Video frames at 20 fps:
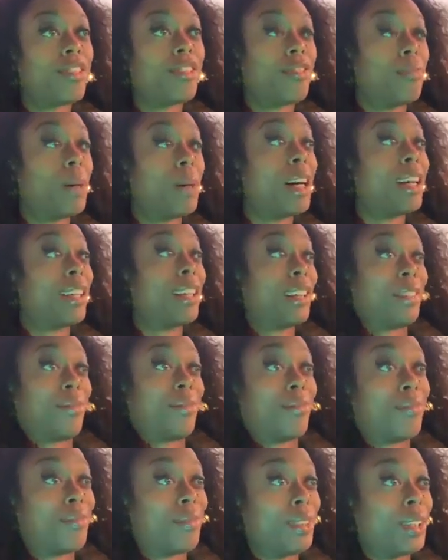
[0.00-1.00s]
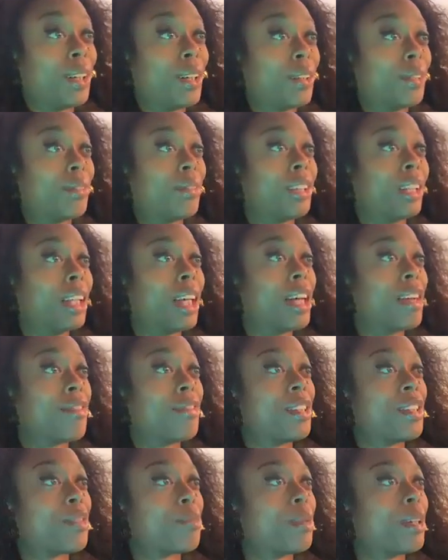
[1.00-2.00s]
If my,
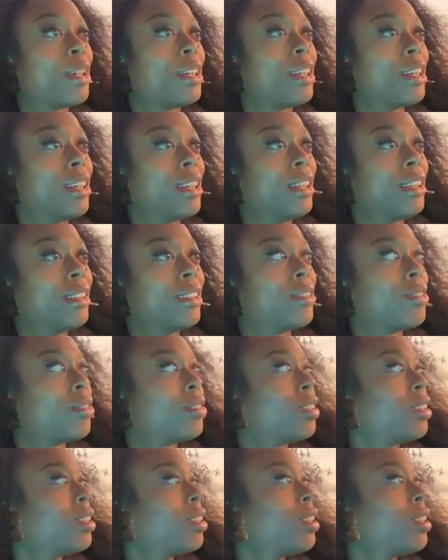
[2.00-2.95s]
life has been any